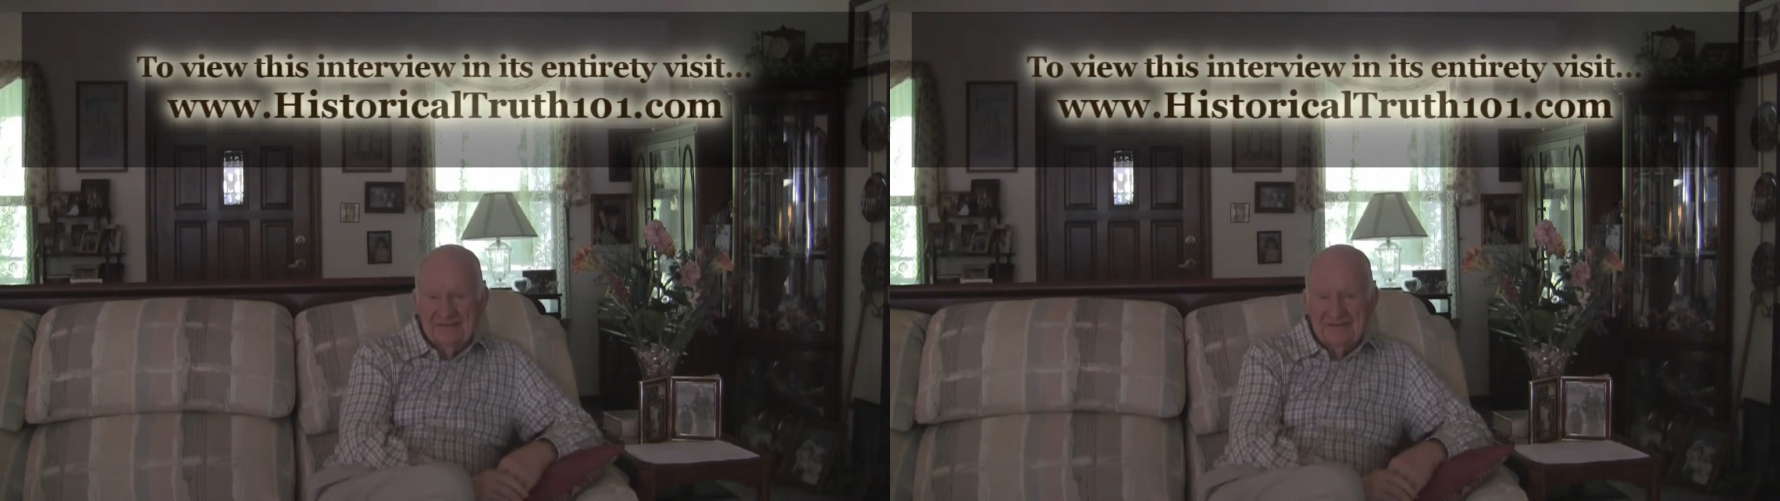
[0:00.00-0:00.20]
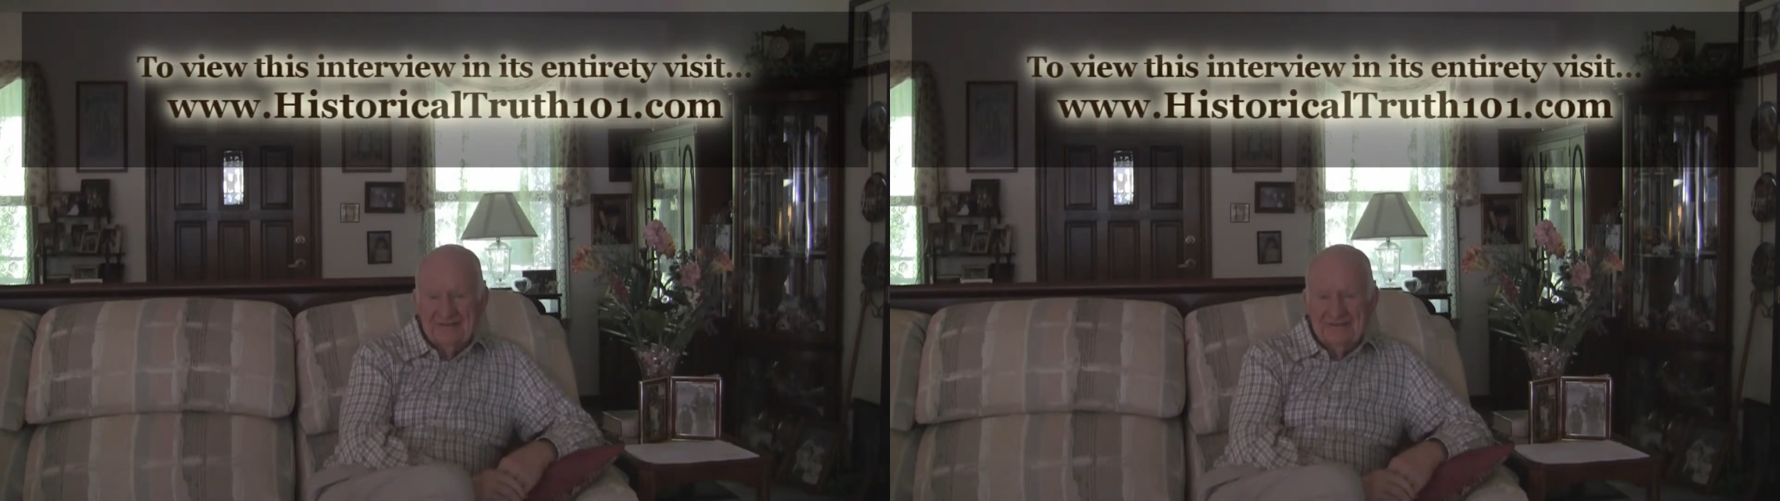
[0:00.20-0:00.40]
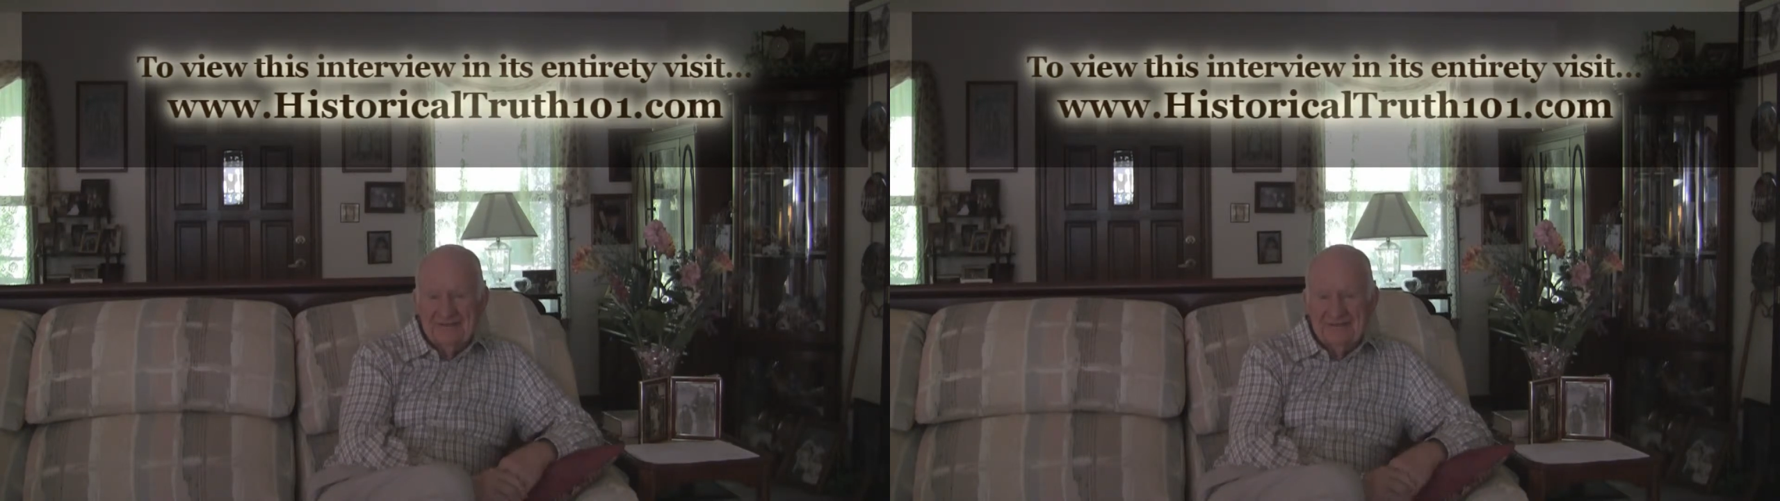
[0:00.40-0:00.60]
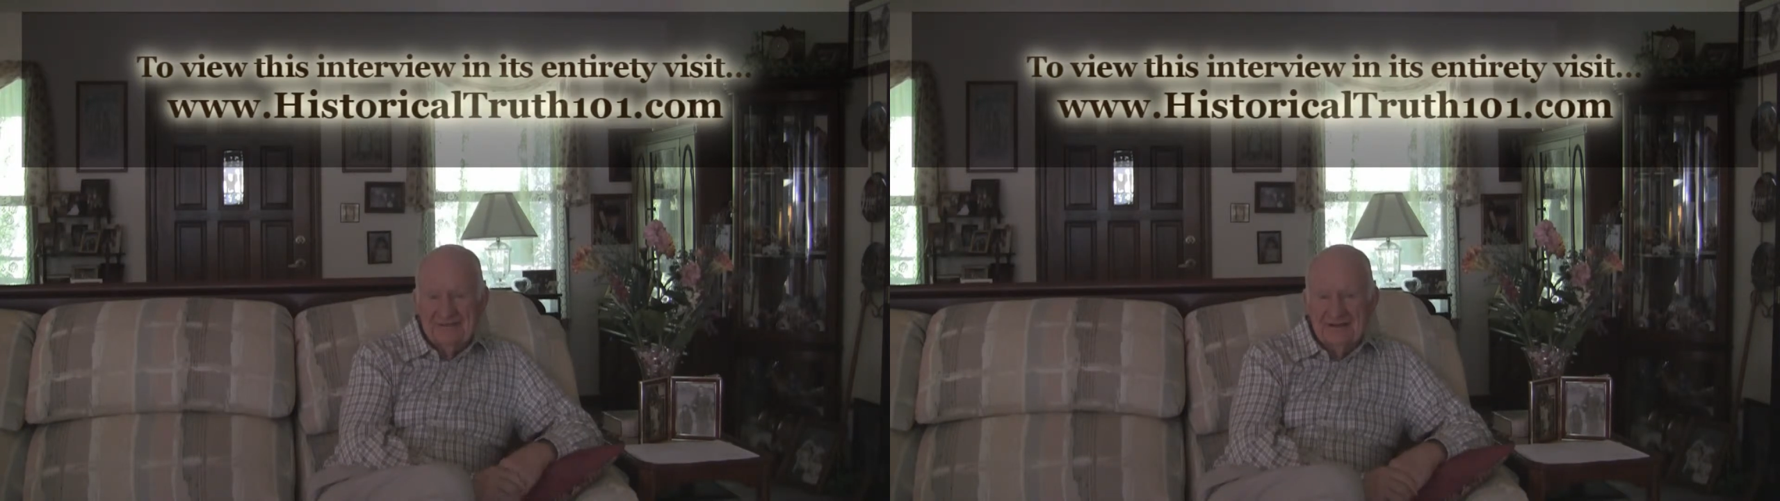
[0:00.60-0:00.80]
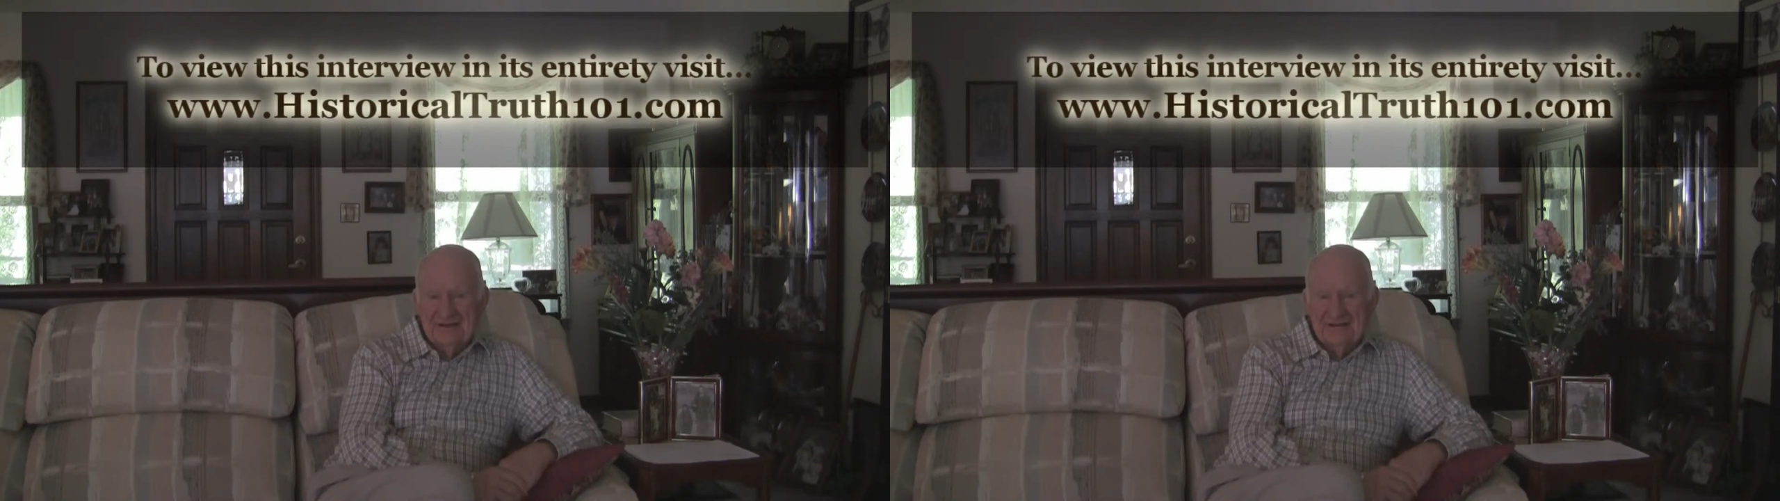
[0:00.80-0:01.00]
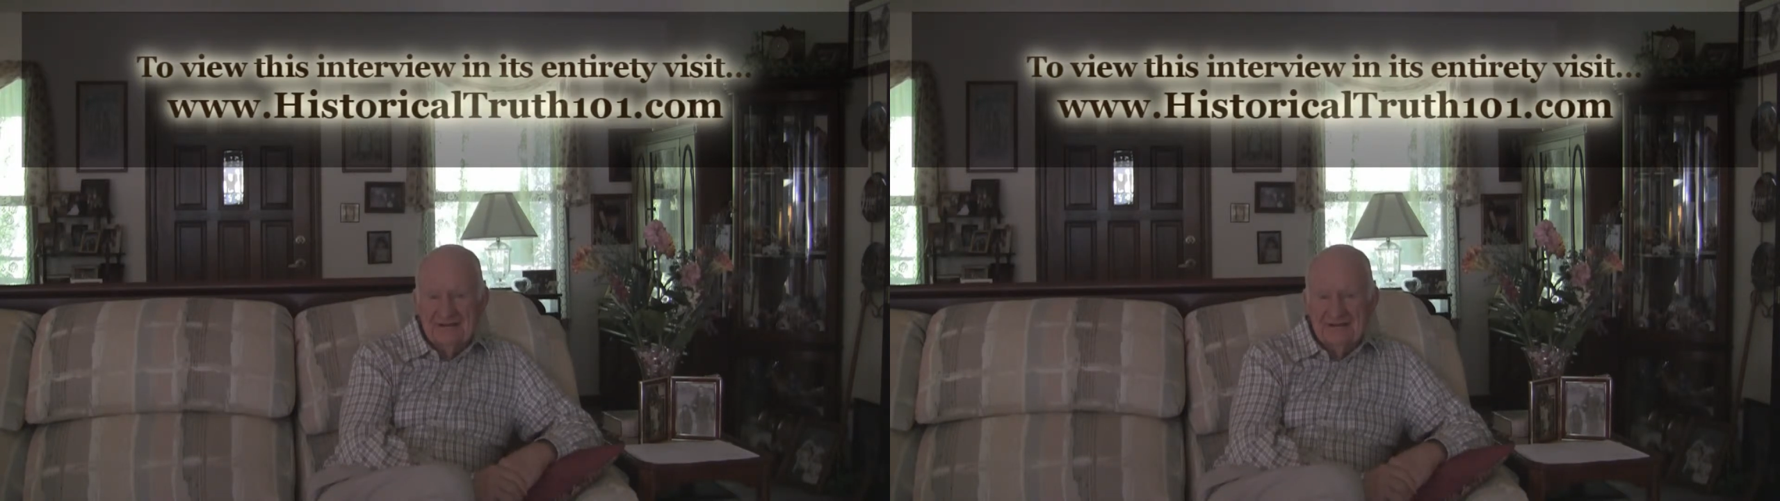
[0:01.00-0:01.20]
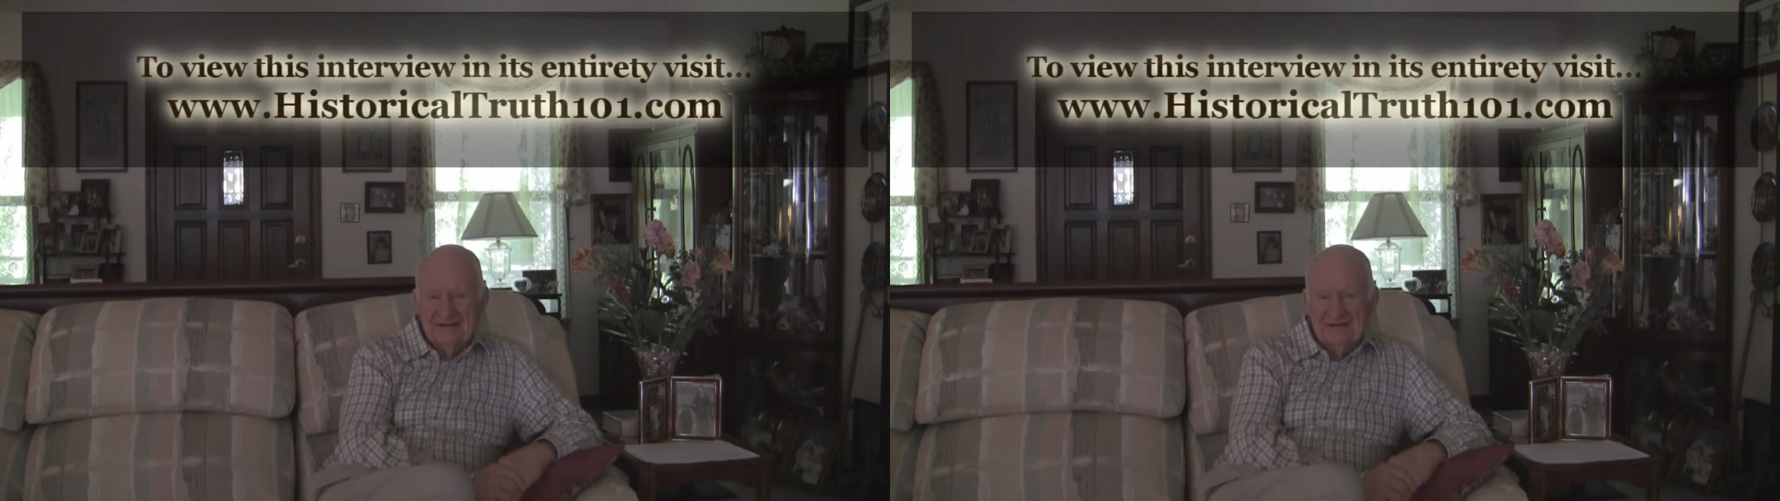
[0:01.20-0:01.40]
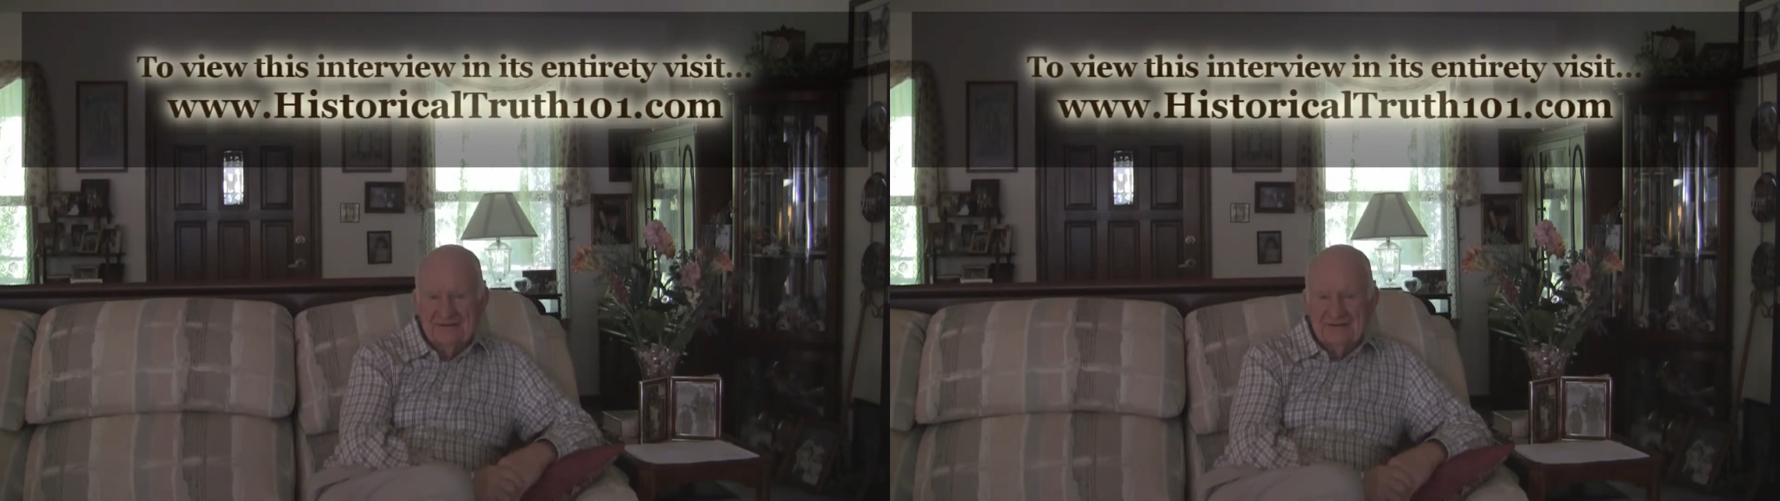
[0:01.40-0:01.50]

He's into logging.